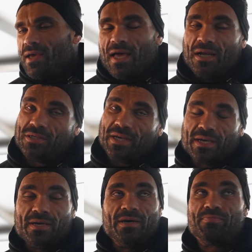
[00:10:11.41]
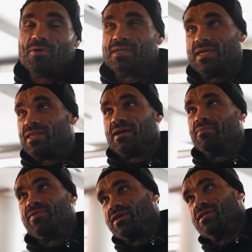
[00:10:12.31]
And I was like, Bryce, I think
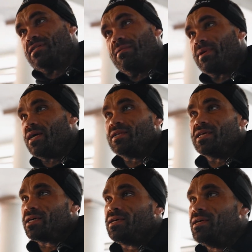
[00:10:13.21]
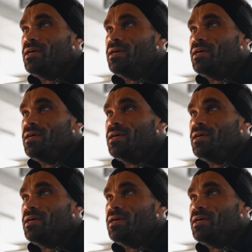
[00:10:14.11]
I'm fucking gonna tap out. Like,